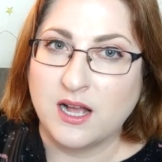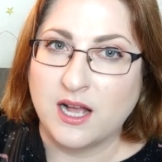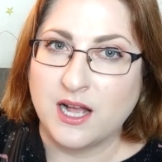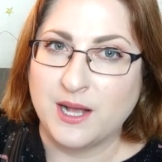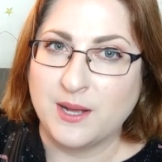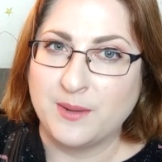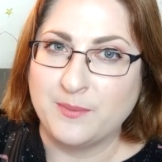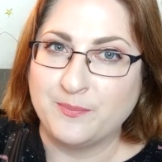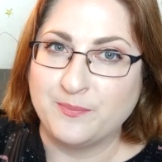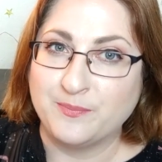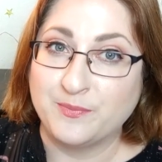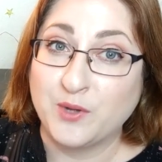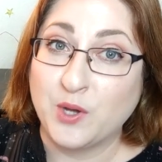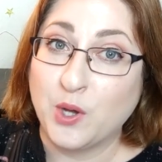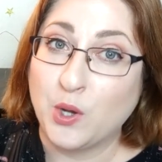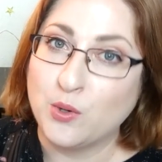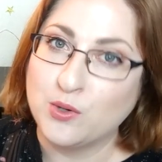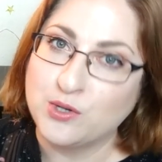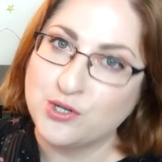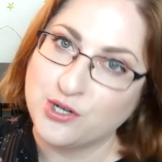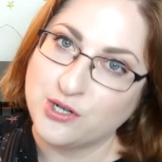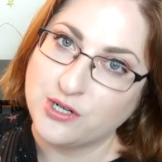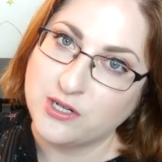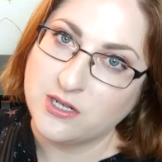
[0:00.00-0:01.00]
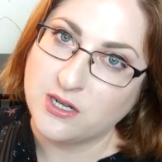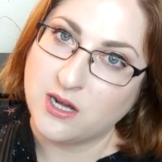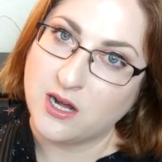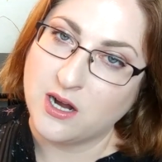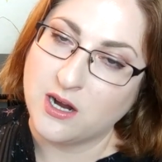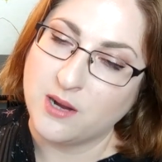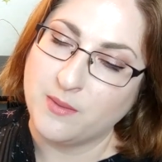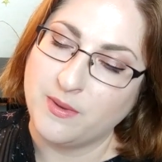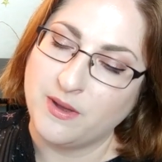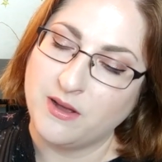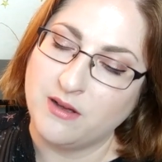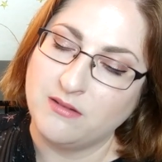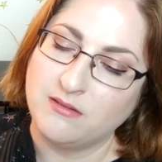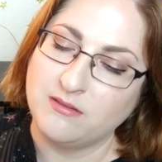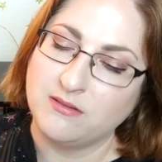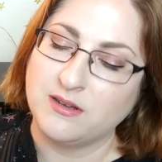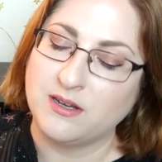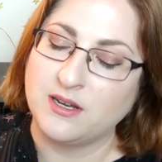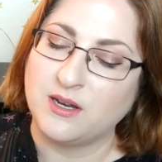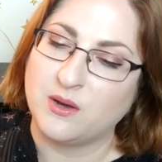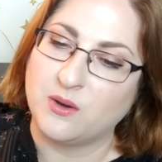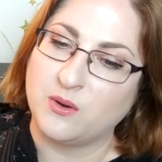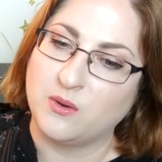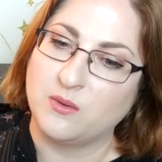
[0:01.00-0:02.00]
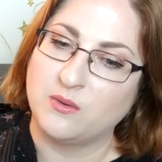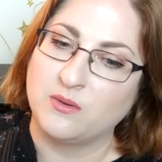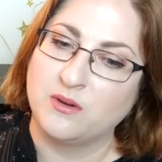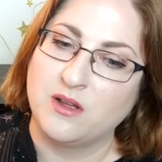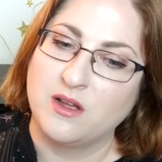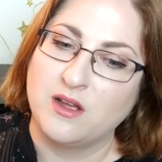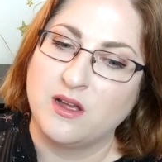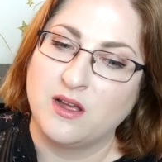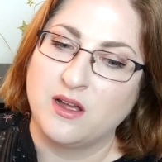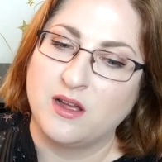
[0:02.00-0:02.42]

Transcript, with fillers: Um, kosher to talk about. You know,